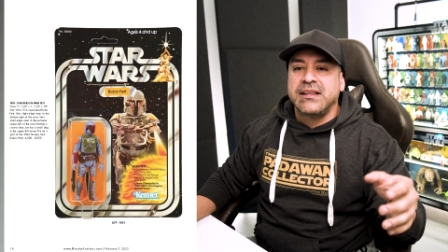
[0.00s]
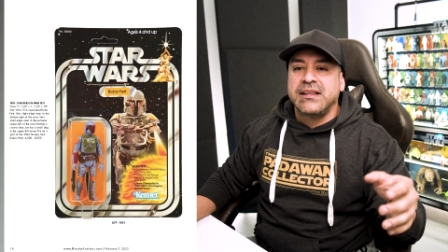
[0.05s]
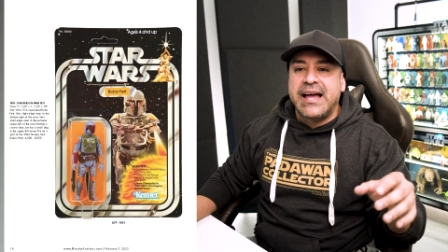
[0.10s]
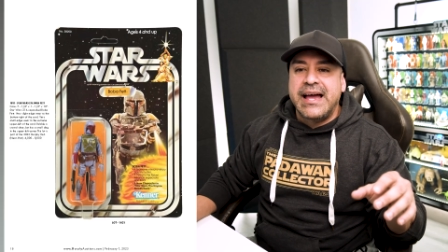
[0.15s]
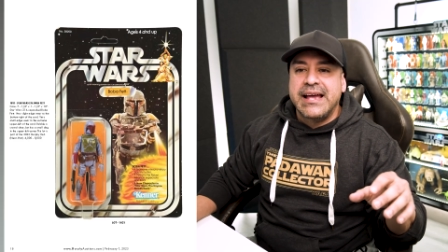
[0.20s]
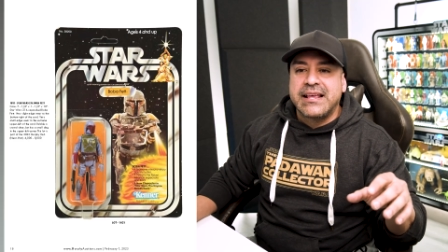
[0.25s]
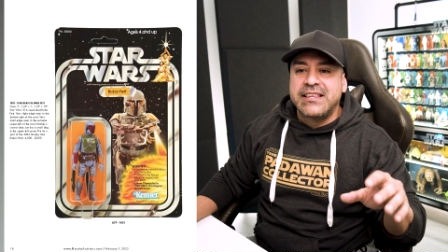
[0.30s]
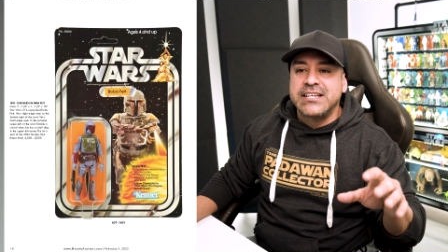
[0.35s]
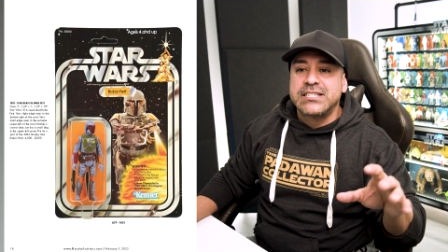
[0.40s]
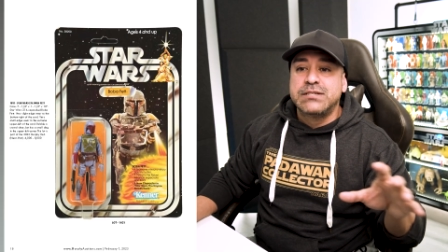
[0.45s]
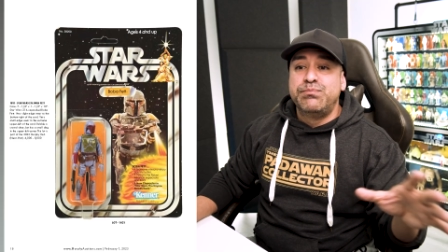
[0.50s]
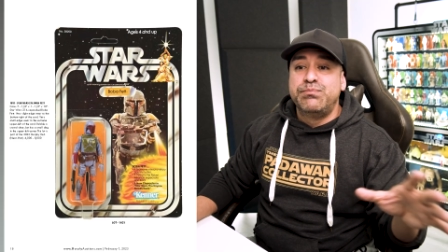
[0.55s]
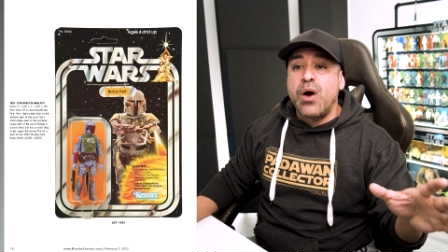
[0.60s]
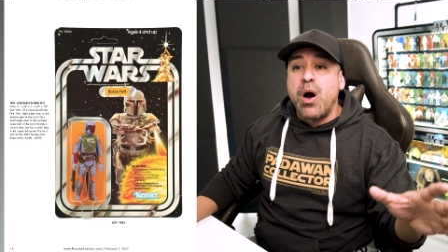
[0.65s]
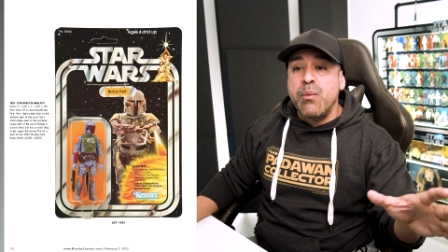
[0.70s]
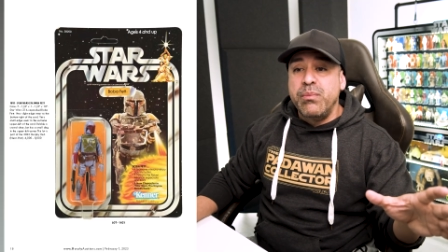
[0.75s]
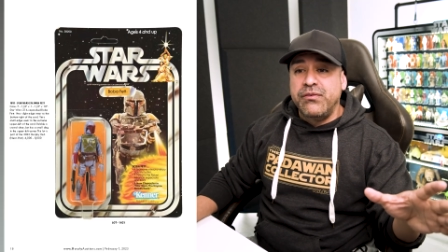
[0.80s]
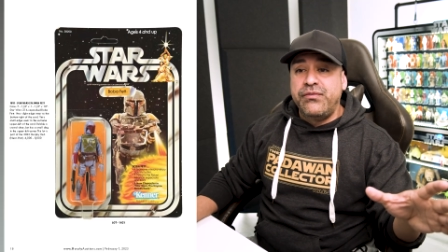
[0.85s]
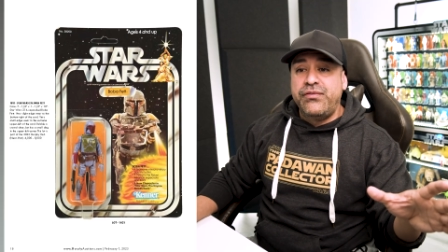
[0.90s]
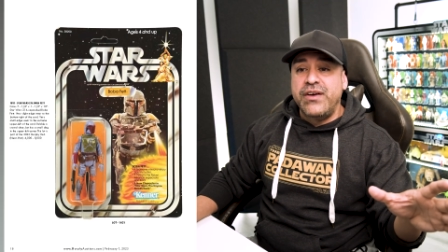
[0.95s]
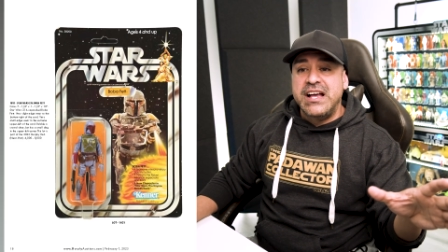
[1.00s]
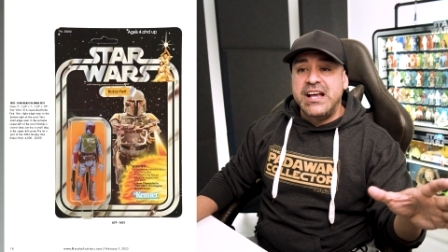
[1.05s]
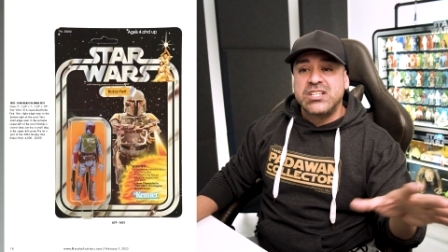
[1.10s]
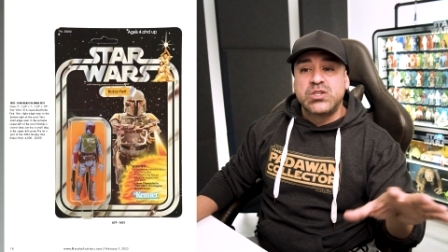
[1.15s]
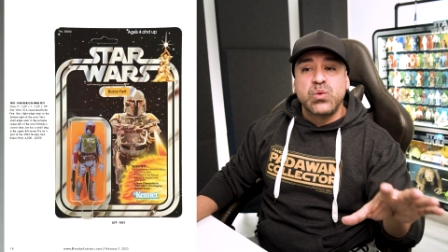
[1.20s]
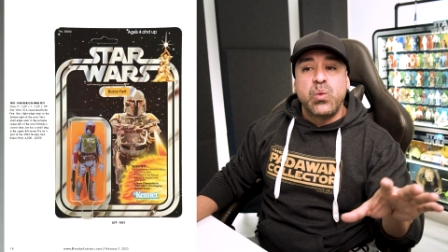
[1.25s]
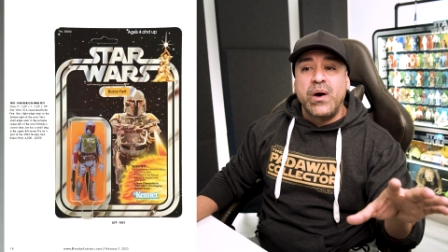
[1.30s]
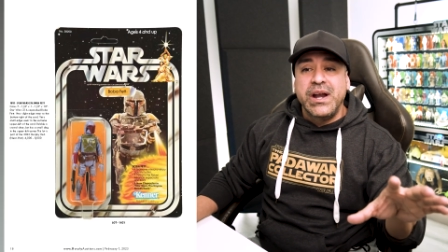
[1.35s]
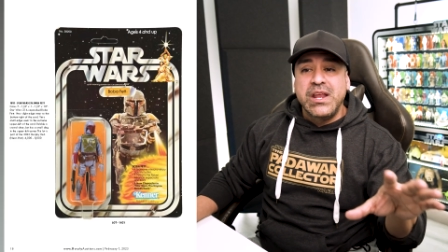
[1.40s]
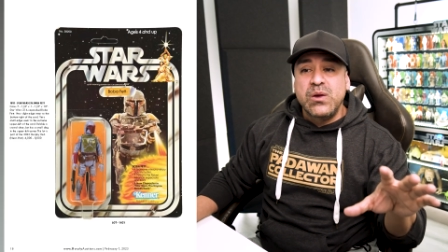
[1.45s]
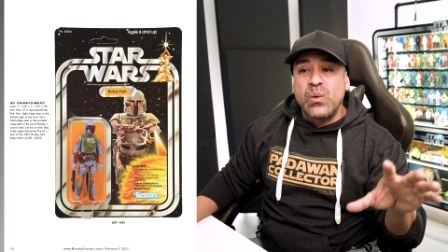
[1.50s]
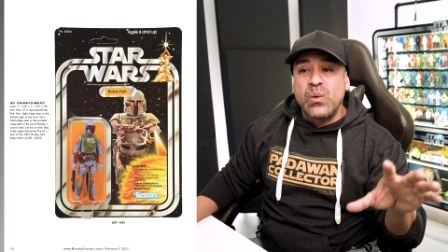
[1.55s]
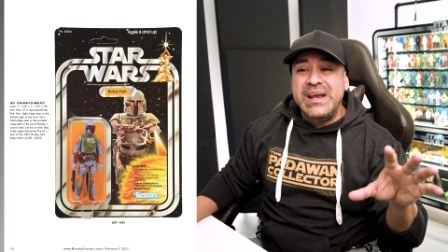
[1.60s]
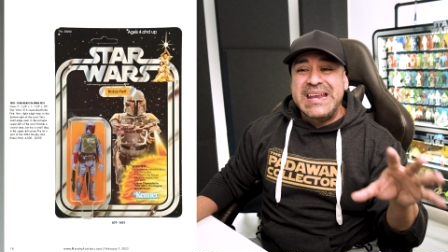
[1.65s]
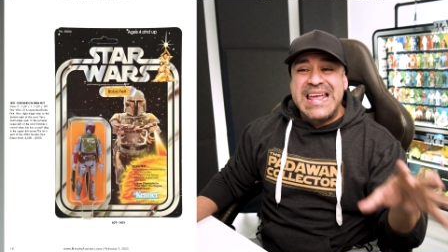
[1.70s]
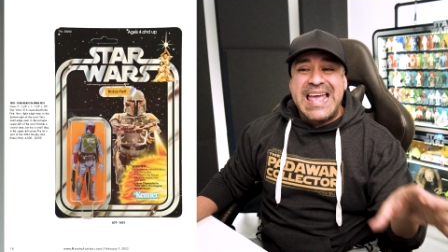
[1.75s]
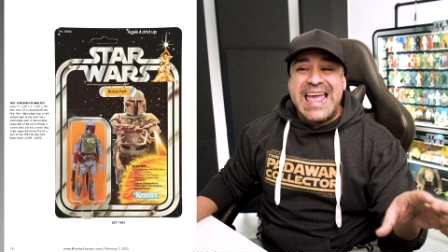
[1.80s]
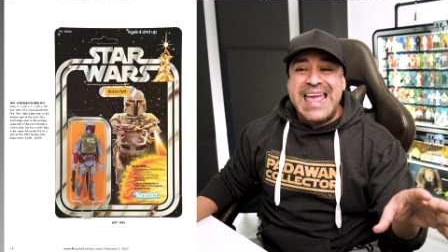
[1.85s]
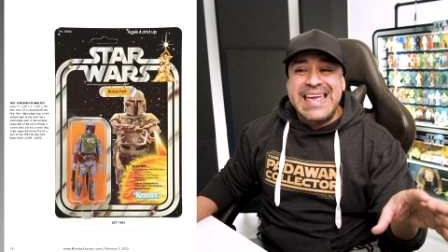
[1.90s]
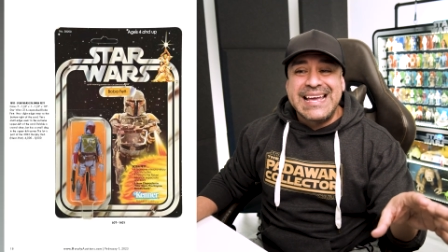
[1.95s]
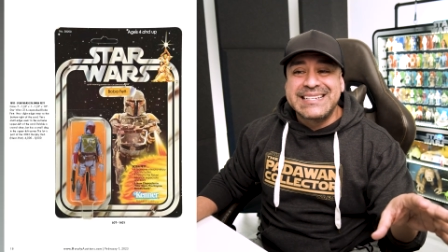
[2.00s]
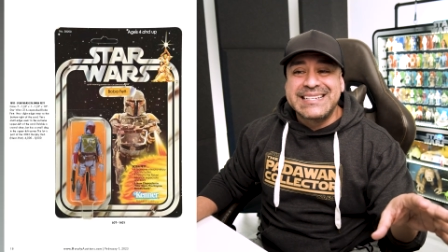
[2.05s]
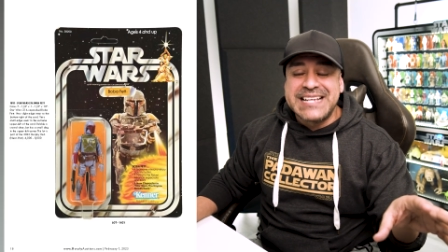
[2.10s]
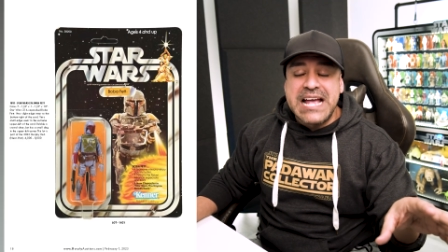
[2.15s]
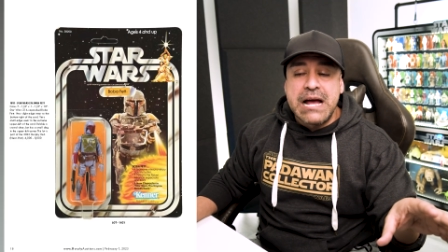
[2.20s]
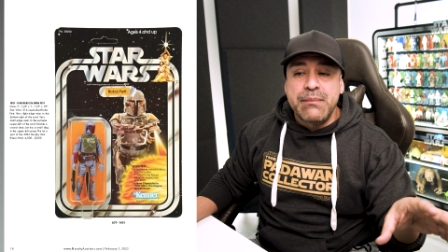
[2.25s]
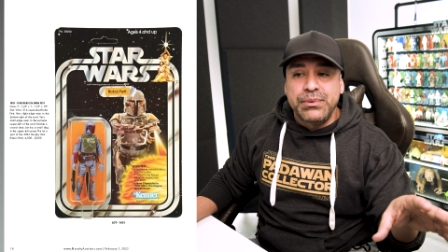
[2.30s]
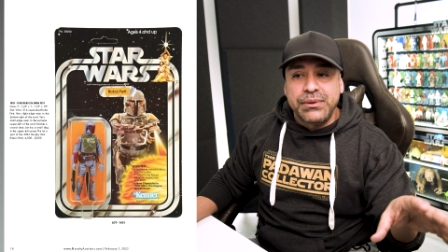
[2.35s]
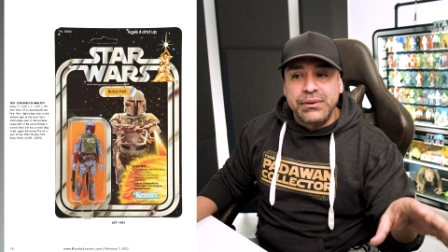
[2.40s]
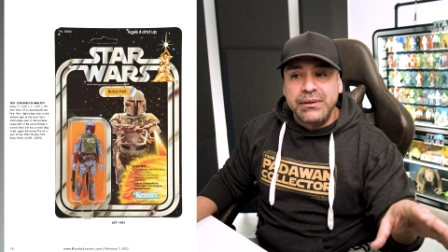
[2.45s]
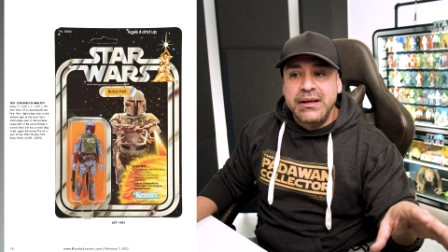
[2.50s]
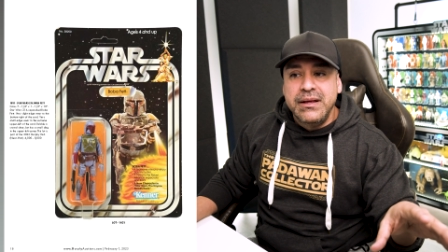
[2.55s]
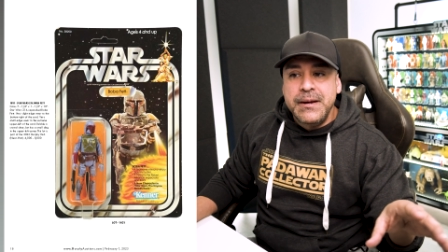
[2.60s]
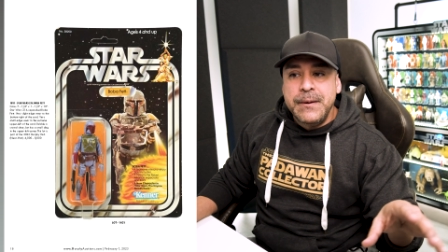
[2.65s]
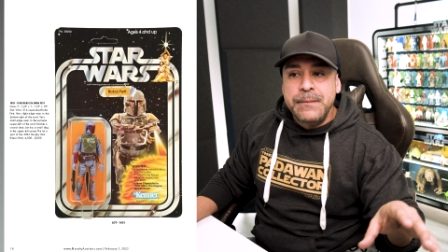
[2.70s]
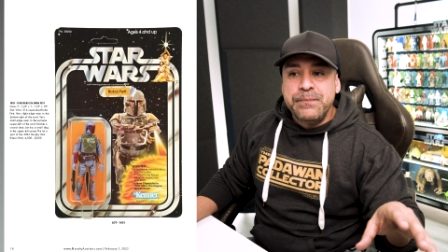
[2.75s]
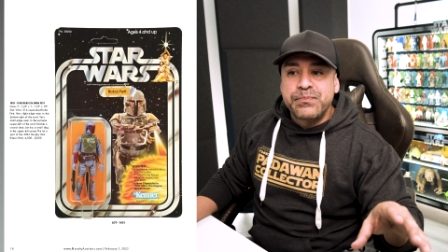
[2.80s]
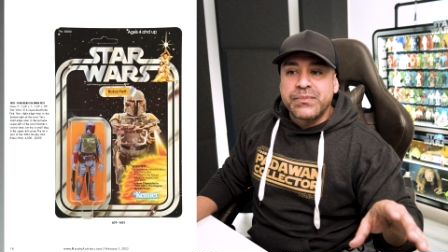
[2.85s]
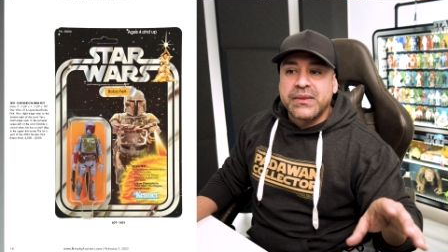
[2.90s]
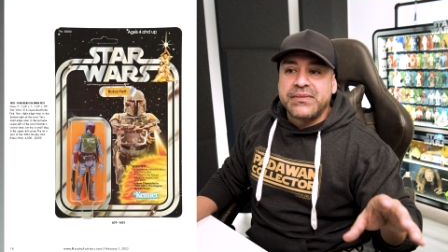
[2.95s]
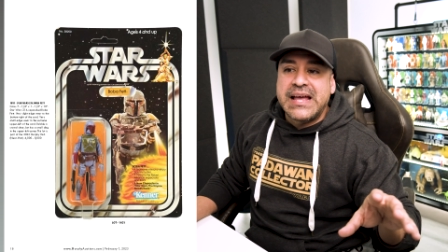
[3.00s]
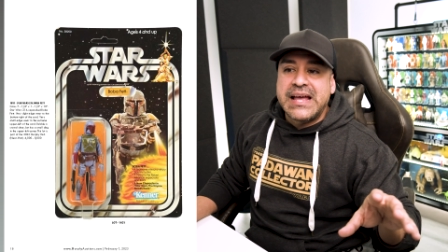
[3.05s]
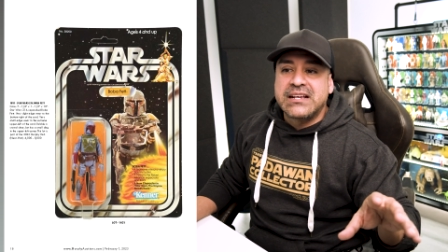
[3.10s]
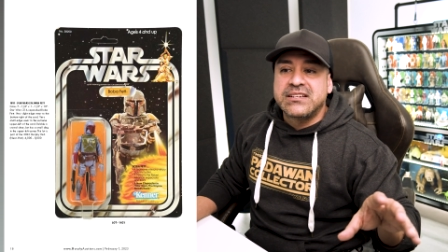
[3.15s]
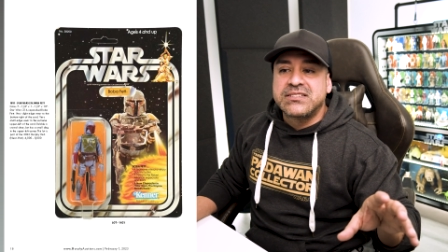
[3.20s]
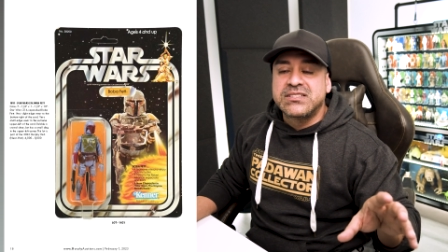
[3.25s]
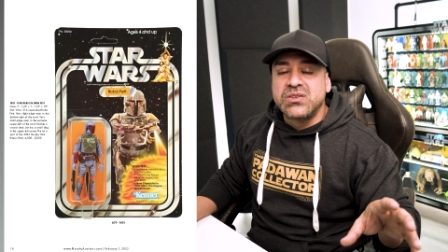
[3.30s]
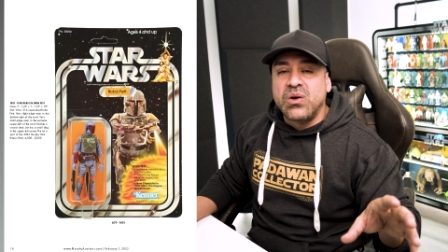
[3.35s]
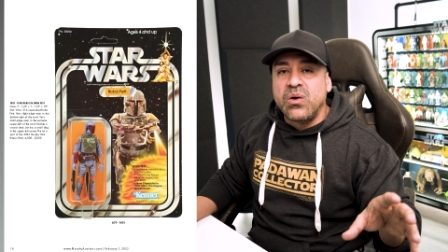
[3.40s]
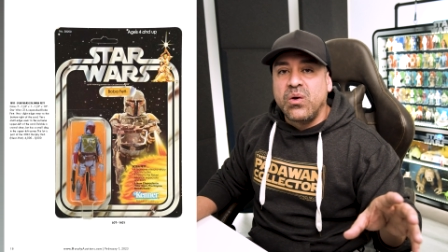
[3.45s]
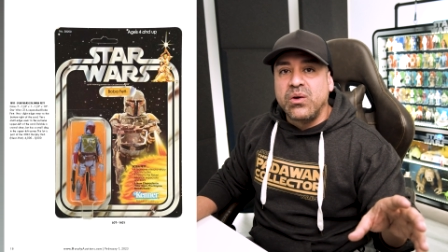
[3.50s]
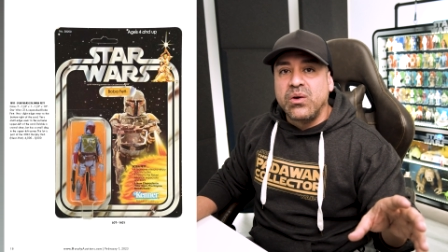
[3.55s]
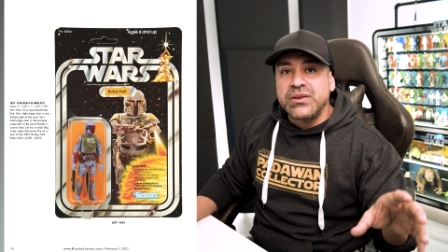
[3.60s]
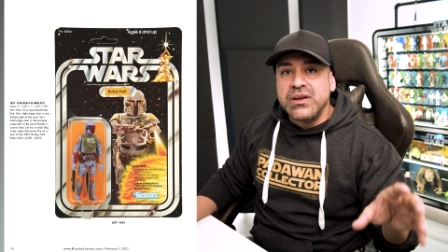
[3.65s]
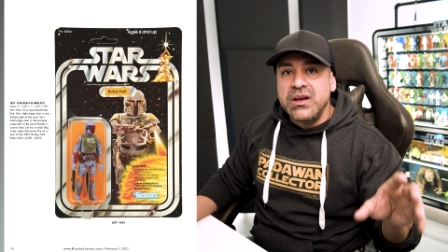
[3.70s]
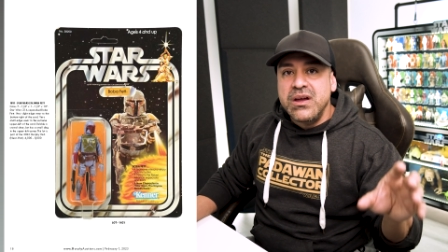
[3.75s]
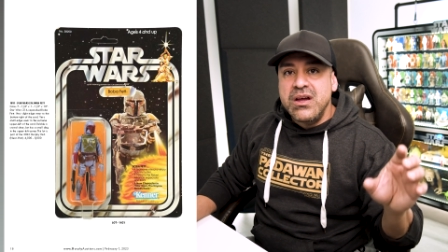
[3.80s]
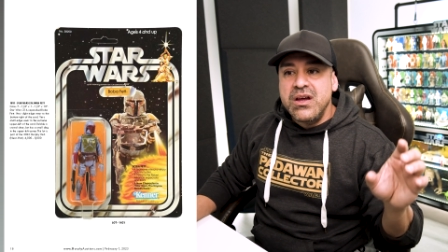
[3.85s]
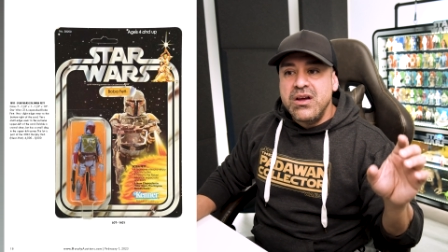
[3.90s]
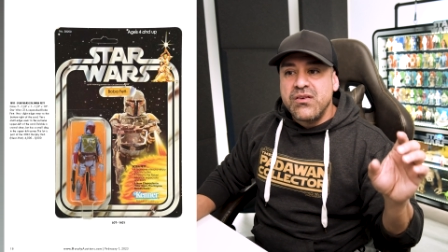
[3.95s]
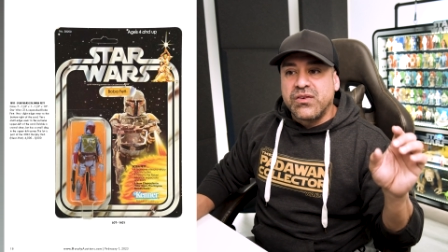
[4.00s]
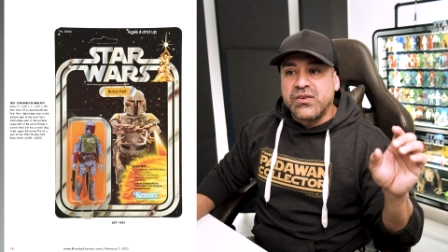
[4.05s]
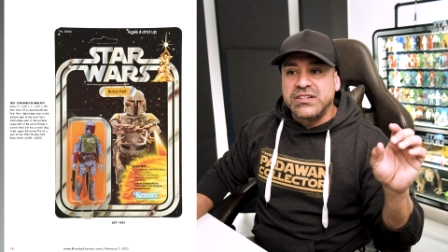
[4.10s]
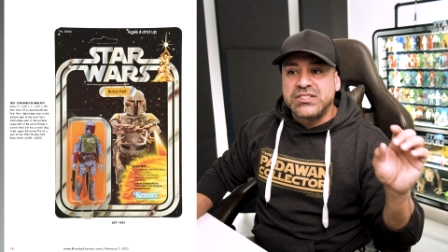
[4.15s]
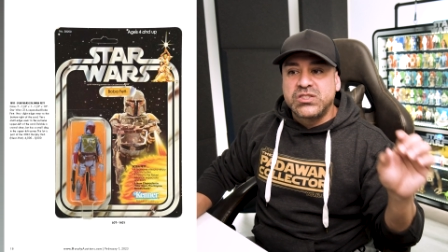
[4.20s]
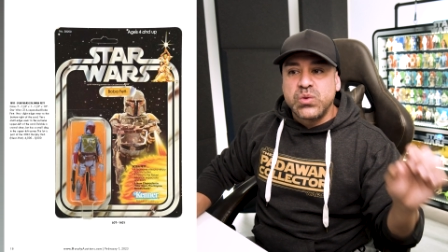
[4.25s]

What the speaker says: like this Boba Fett 21A example that sold for